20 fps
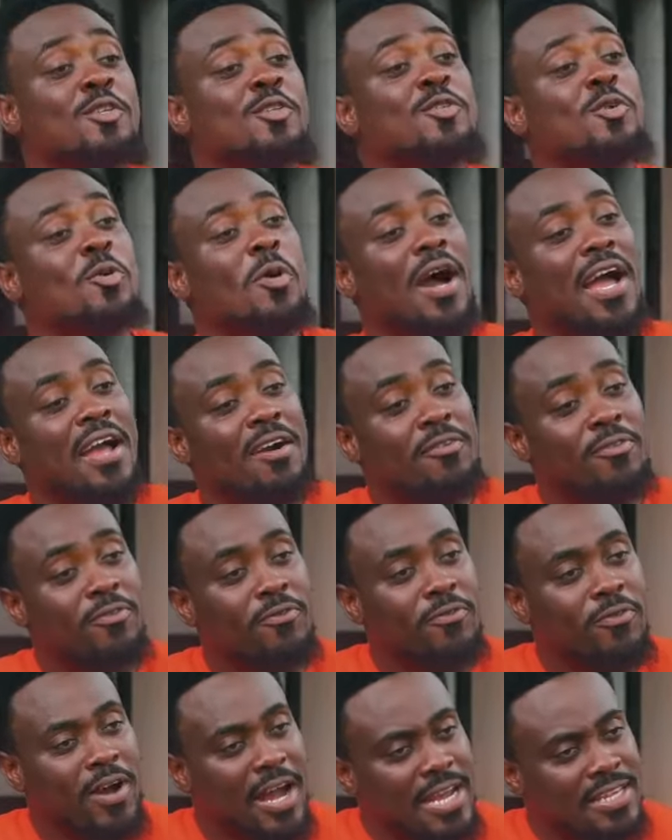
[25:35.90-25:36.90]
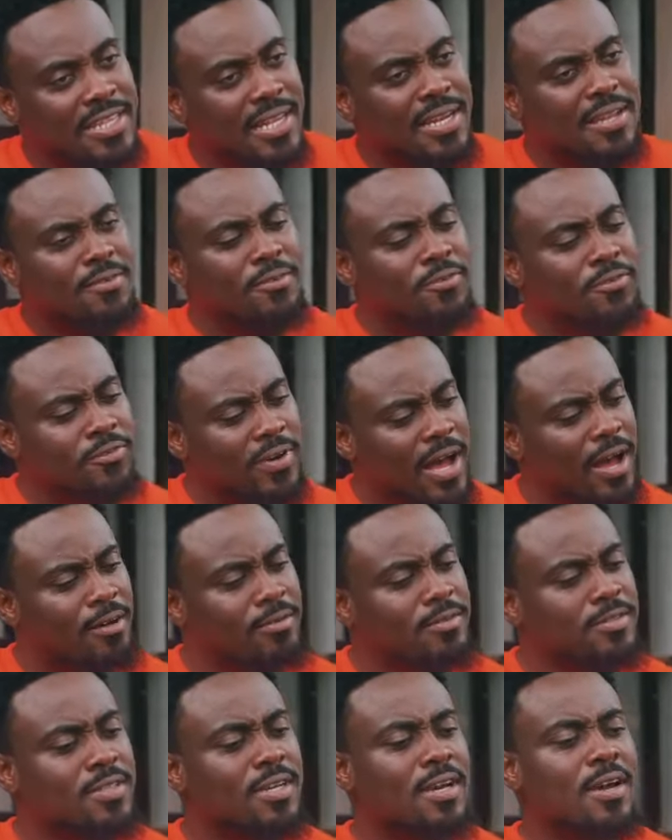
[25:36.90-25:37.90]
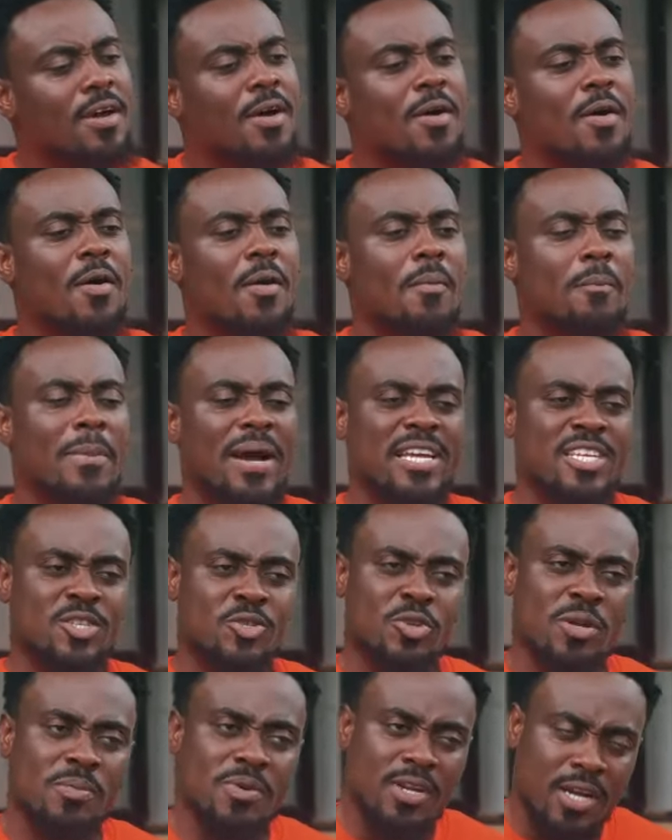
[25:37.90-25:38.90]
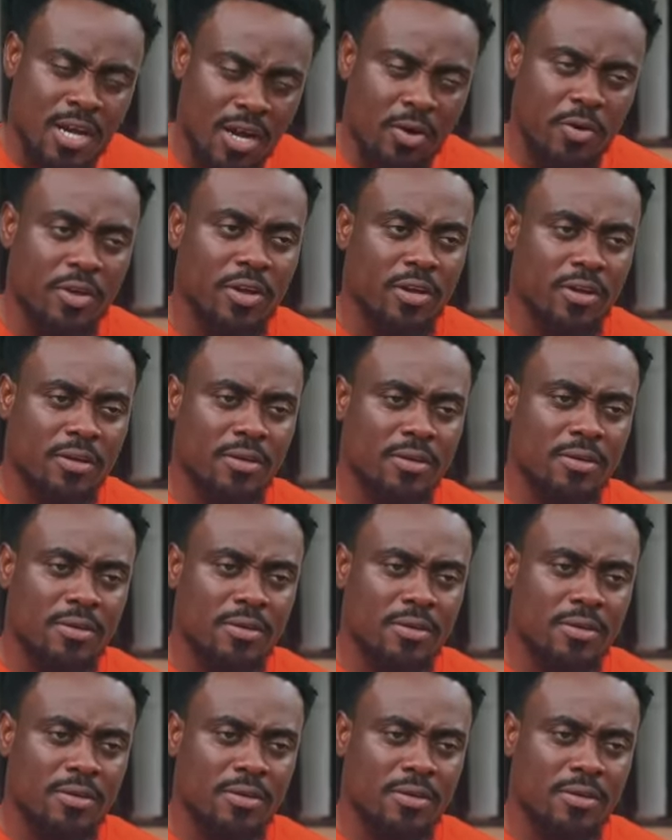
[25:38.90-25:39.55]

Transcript: So I have finally found my dream career.